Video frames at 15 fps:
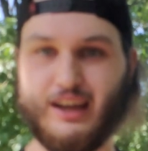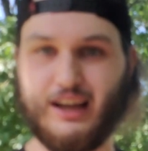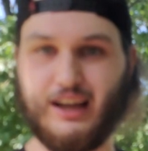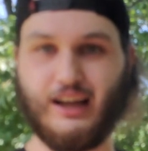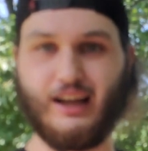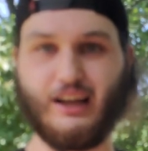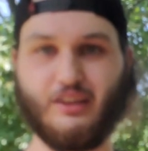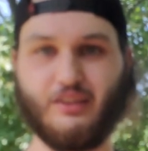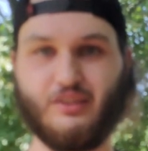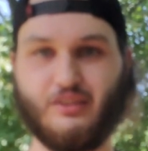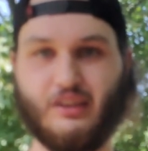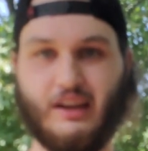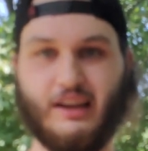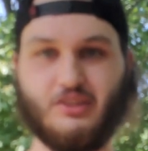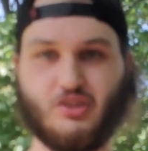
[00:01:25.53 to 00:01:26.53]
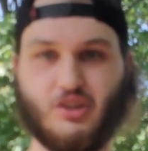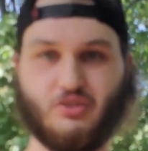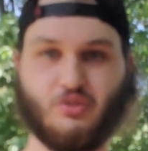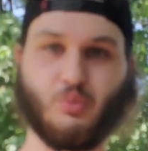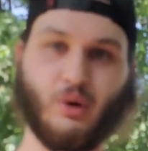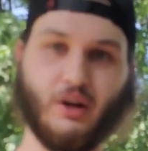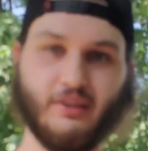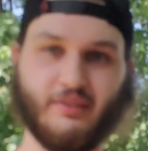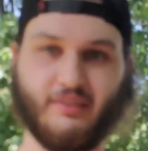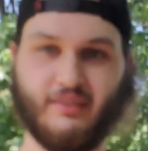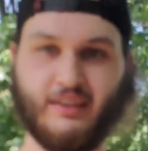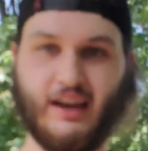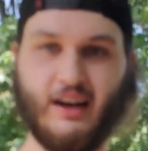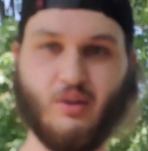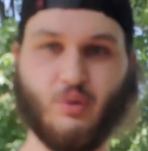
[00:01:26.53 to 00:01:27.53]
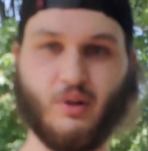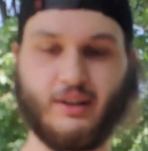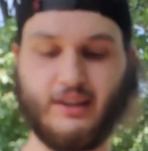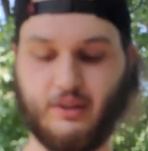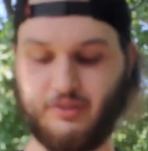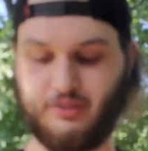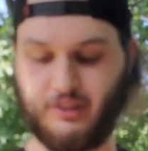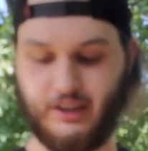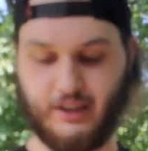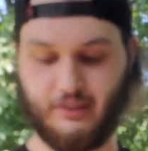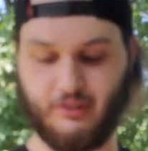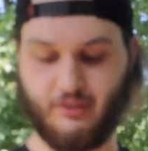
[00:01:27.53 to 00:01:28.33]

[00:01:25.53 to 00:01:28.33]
I just also wanted to see how it worked outside.